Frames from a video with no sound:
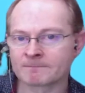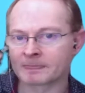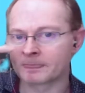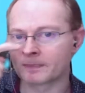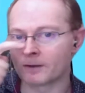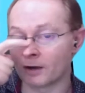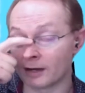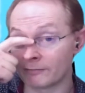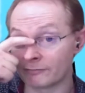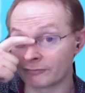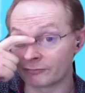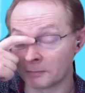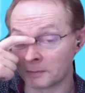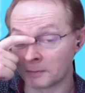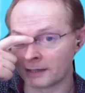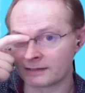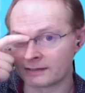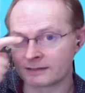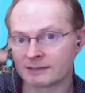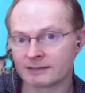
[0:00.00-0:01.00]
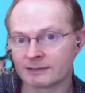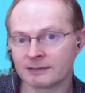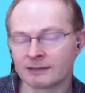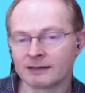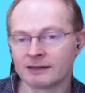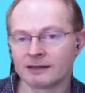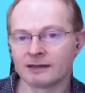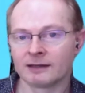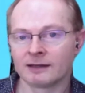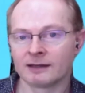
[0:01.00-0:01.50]
I'm from London.
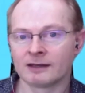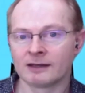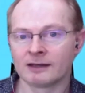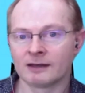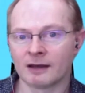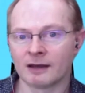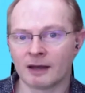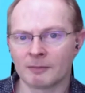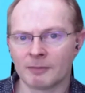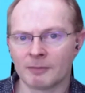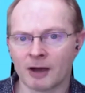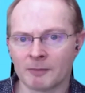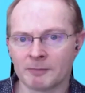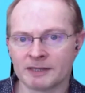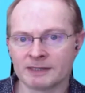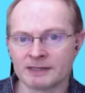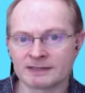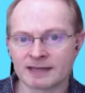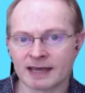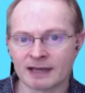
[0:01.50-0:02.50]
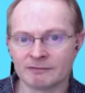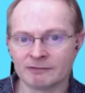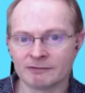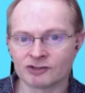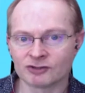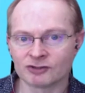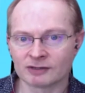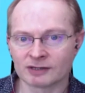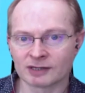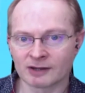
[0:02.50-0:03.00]
I'm in
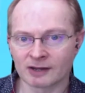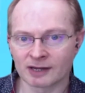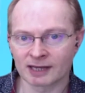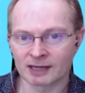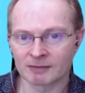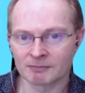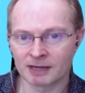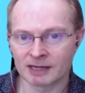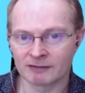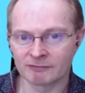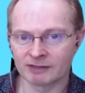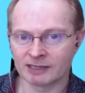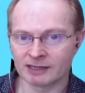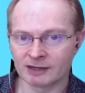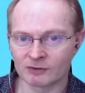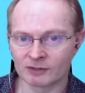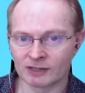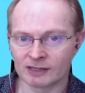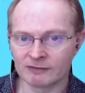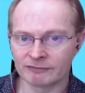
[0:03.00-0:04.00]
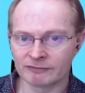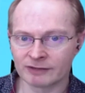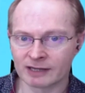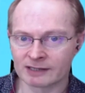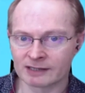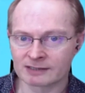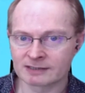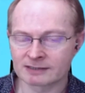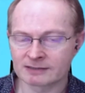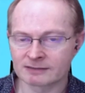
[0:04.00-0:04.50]
television, and I can make video
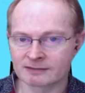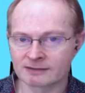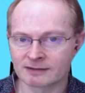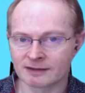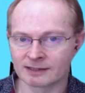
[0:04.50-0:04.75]
leaflets.